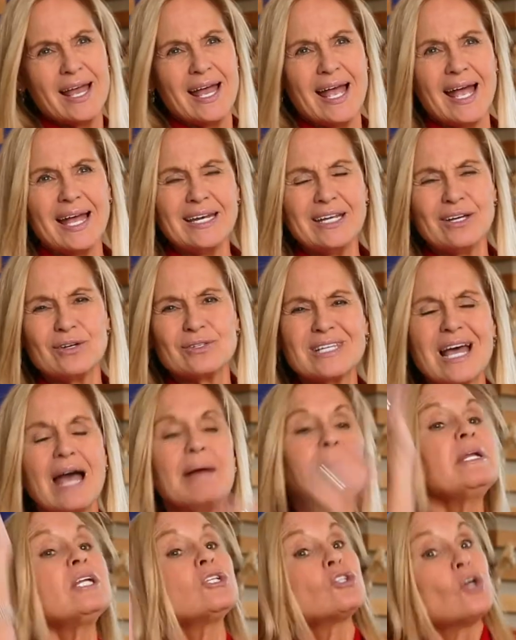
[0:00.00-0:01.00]
And he goes, I'm
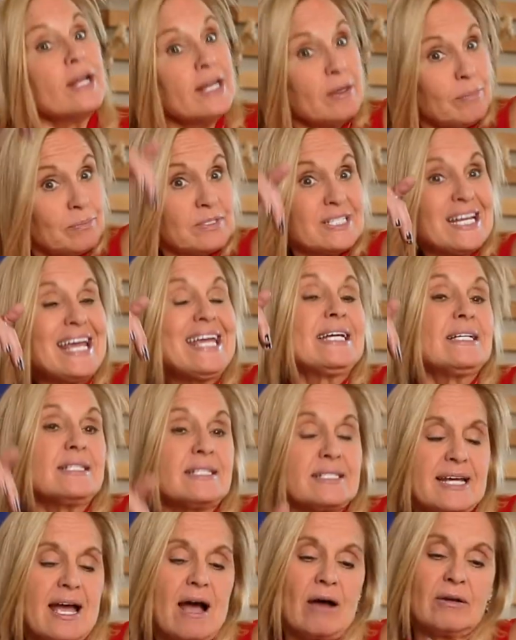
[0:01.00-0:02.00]
going to try to take us
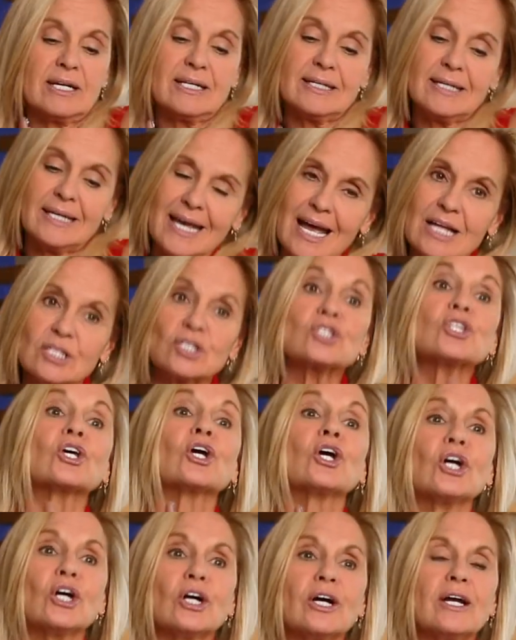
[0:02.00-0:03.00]
down and catch the
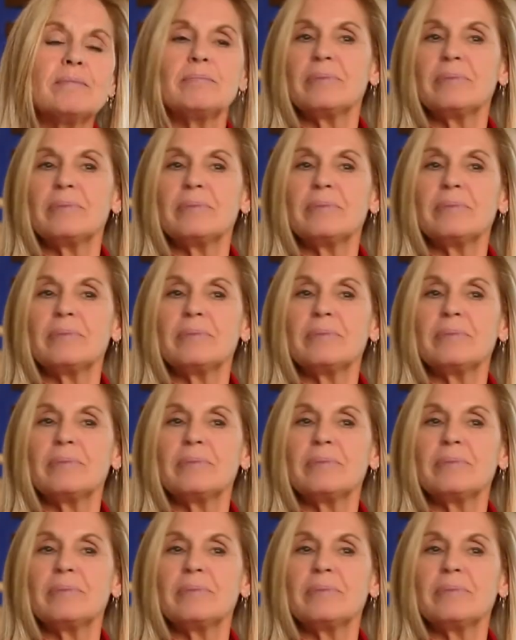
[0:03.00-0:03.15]
current,